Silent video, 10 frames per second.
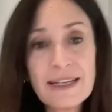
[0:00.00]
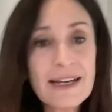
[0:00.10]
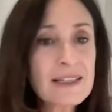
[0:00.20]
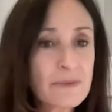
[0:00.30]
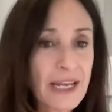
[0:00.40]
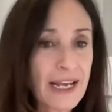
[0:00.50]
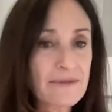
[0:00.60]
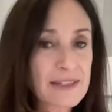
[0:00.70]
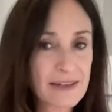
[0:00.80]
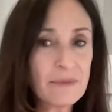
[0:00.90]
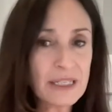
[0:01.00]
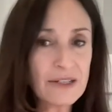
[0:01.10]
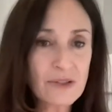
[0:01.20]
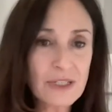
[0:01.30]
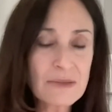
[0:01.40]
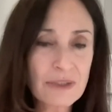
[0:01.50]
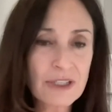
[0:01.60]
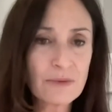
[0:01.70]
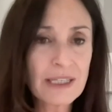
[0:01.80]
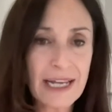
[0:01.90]
yes, we have some industries where
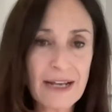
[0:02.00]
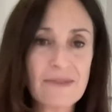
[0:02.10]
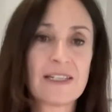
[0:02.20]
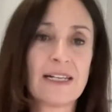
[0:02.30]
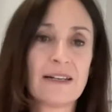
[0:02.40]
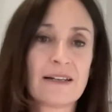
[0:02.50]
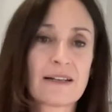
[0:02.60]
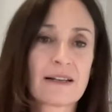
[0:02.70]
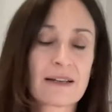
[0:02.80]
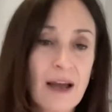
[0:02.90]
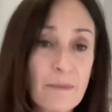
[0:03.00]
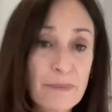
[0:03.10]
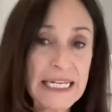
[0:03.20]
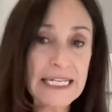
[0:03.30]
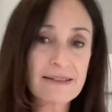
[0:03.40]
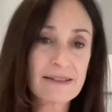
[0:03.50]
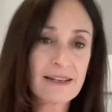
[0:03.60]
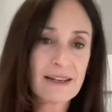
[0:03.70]
you really have seen companies